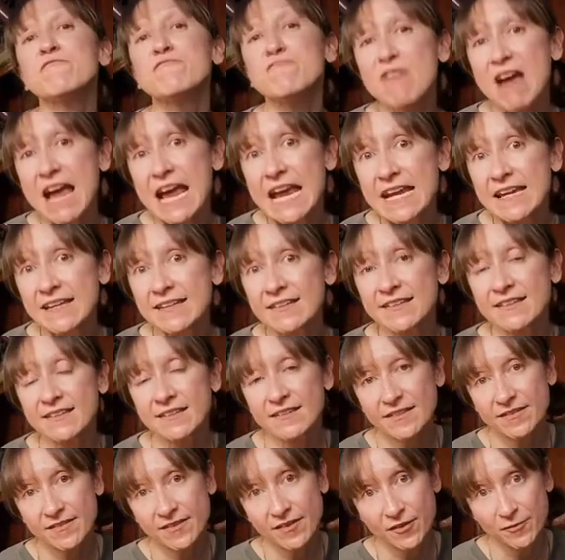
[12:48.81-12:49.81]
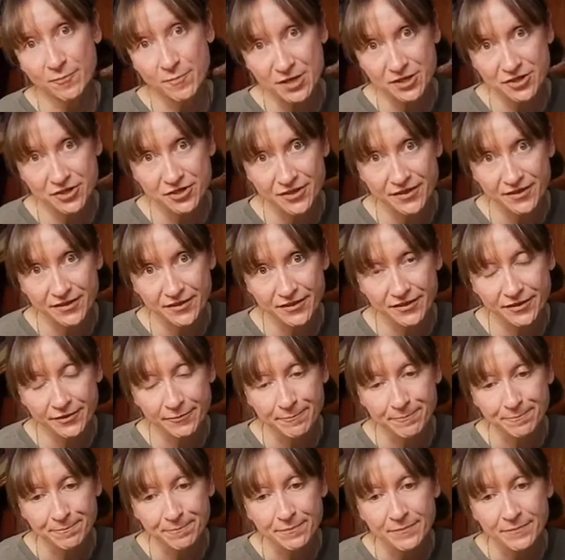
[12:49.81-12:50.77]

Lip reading: raise suspicions.